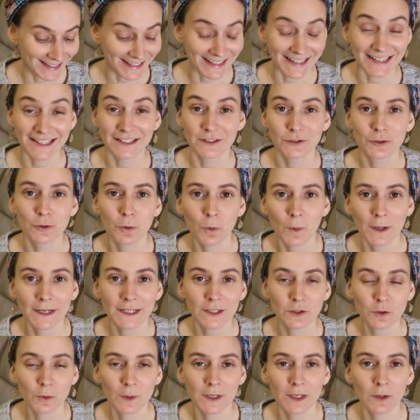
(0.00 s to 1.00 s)
In
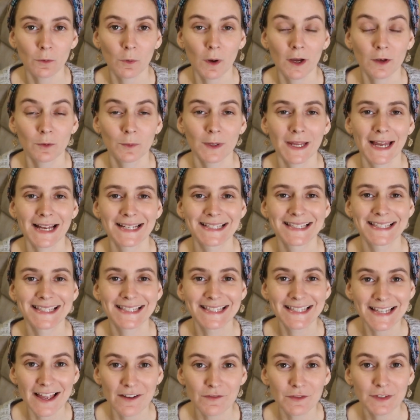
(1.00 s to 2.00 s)
2021, we had
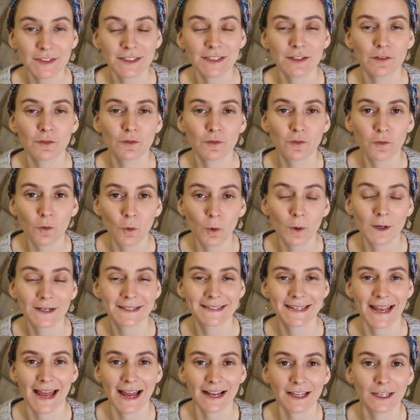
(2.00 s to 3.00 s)
74
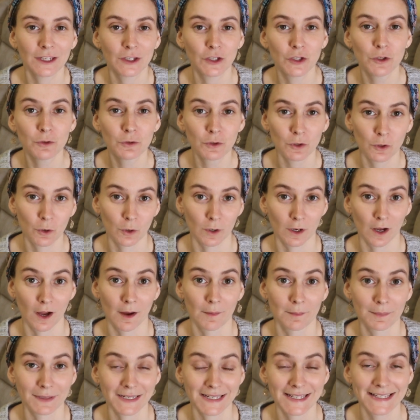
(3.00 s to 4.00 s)
tech unicorn
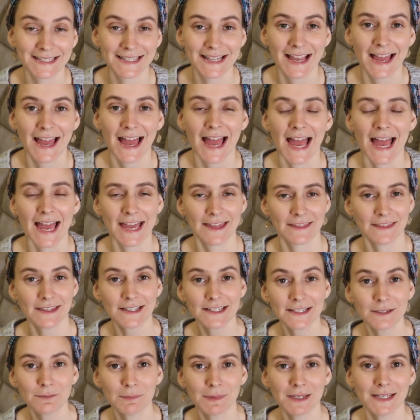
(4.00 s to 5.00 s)
companies. And
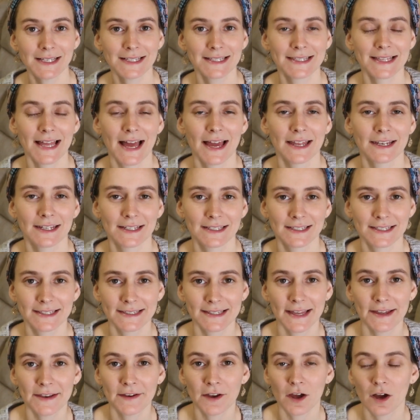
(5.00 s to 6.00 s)
this means that
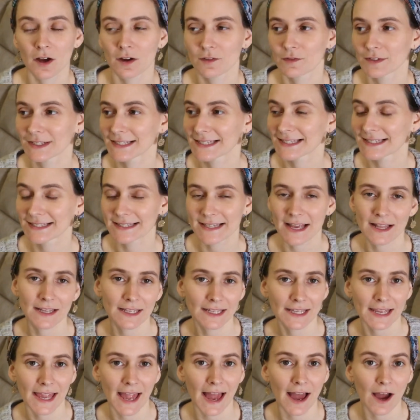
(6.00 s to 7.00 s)
instead of
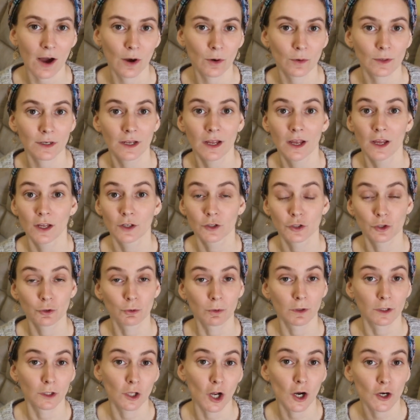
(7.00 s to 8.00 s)
selling out
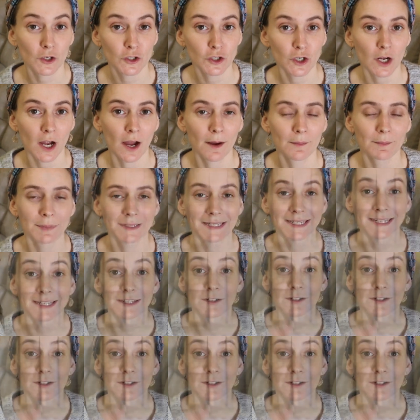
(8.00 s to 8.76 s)
to a larger company